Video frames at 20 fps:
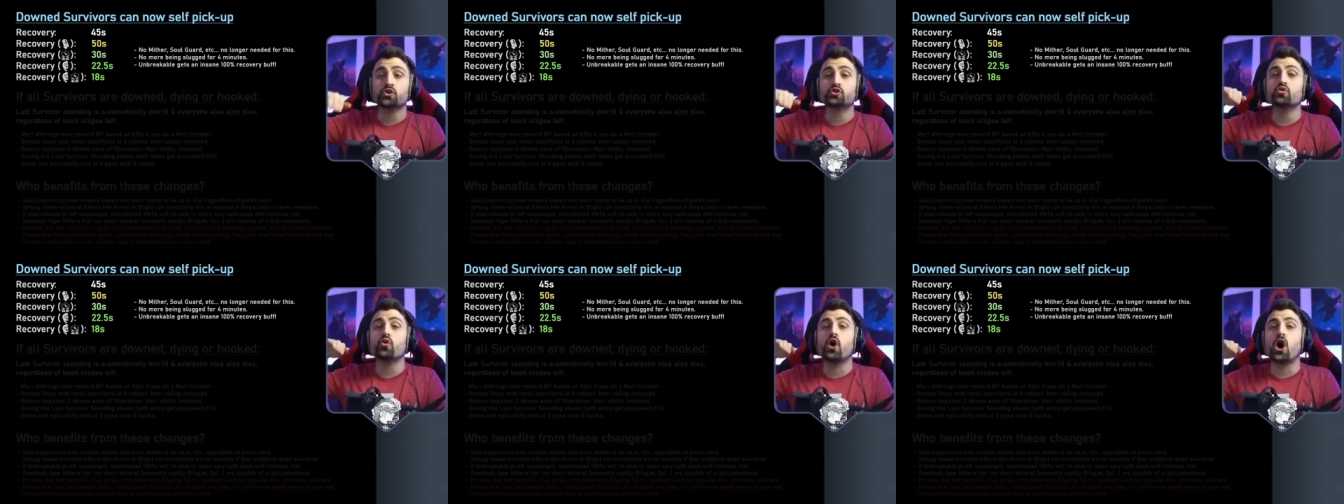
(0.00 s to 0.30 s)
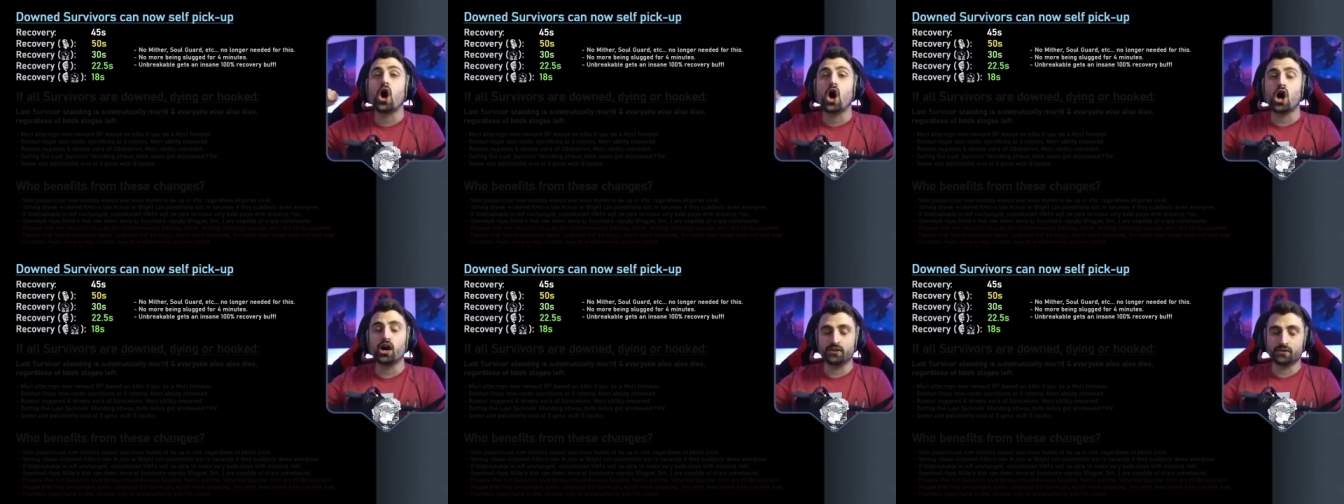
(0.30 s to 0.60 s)
to
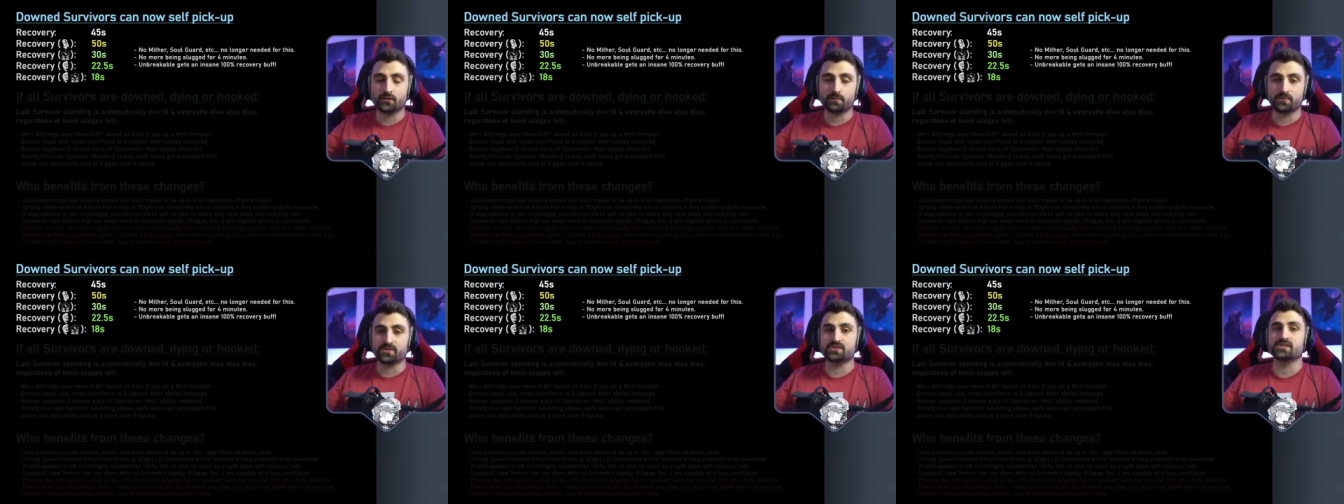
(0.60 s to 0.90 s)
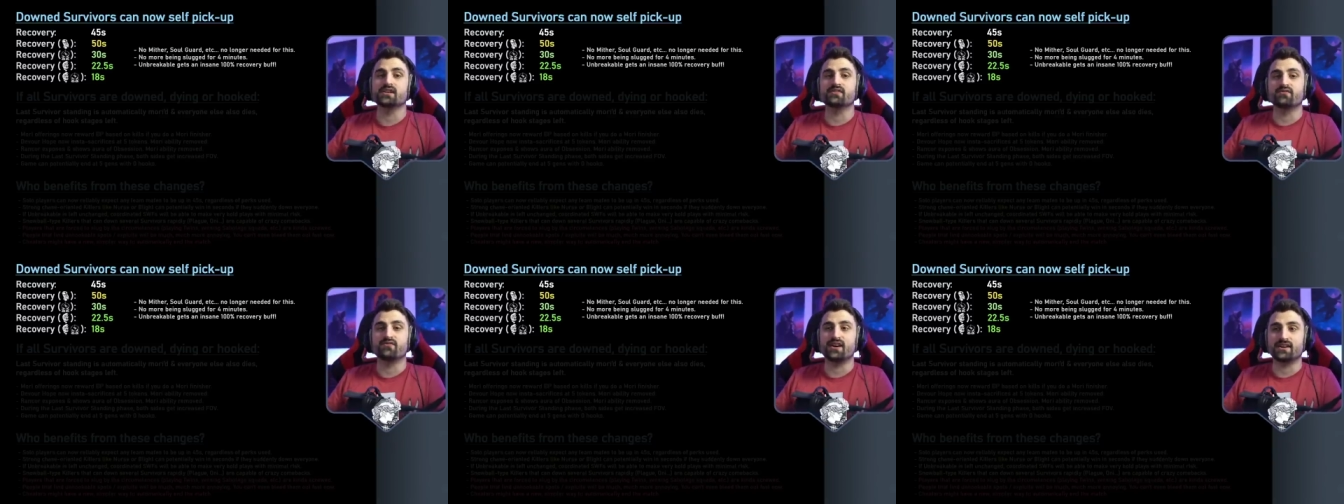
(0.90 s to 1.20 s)

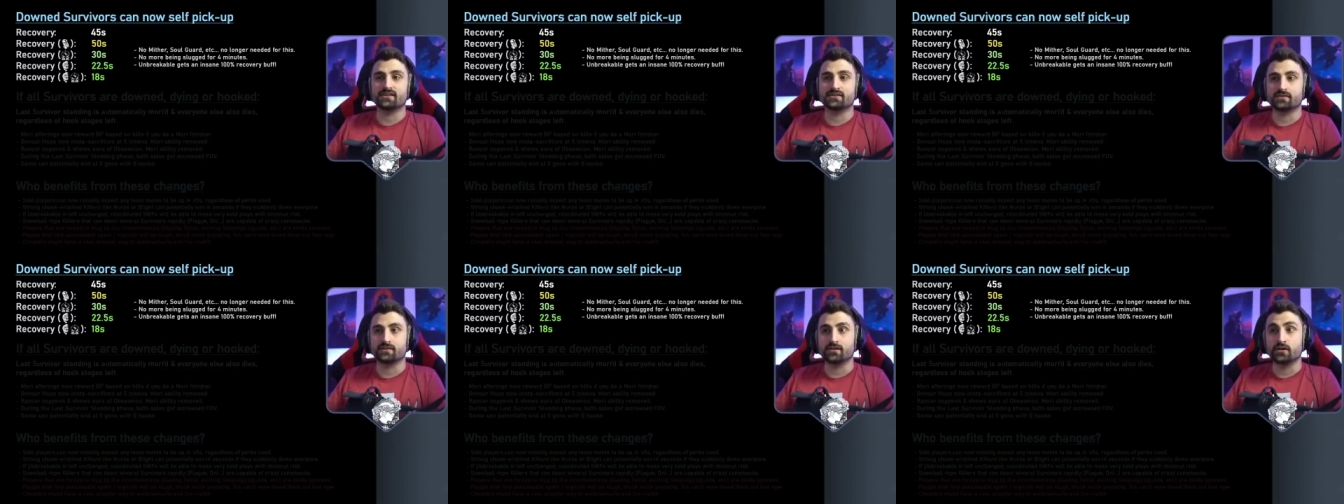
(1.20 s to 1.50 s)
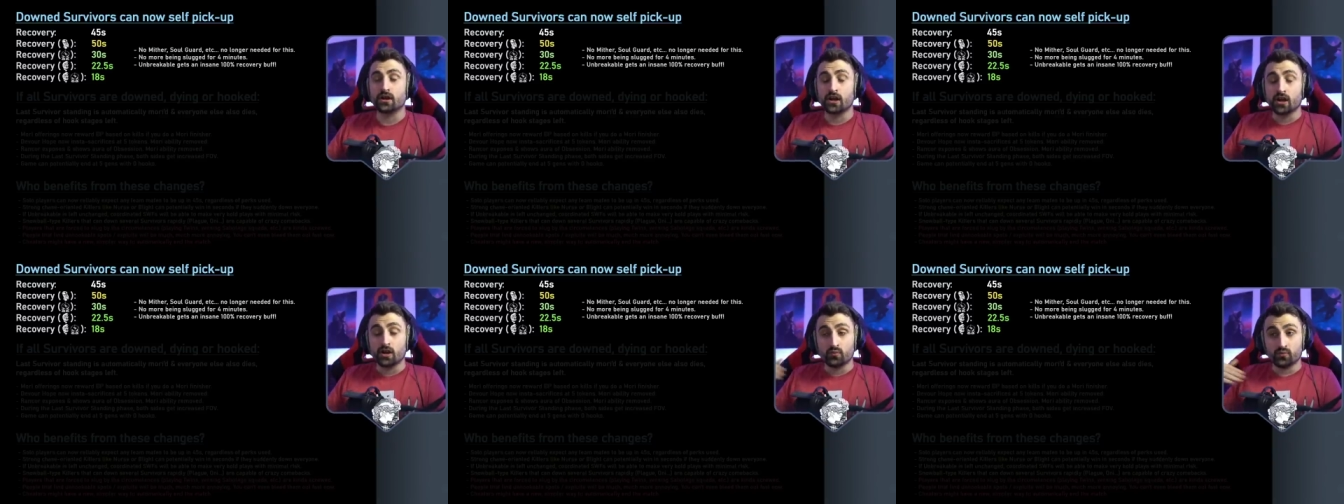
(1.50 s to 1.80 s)
100%
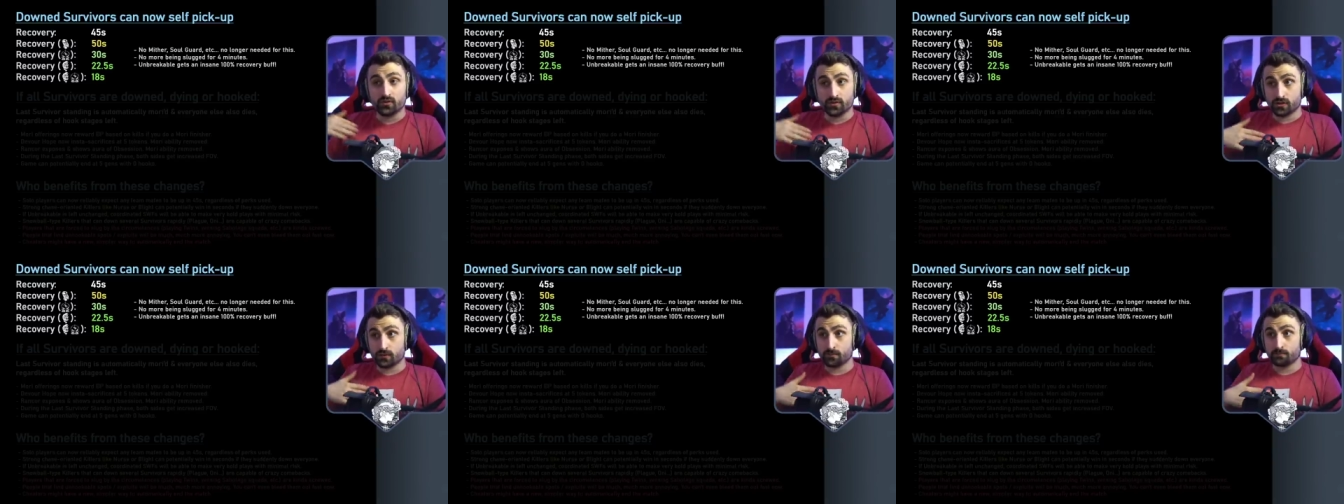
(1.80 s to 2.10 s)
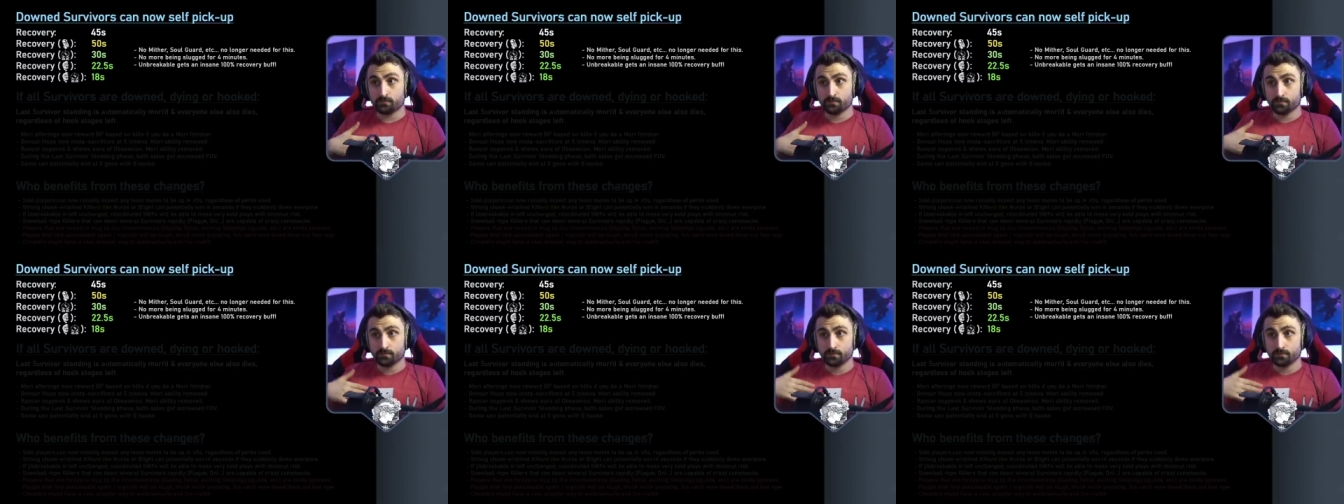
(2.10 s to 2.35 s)
faster, which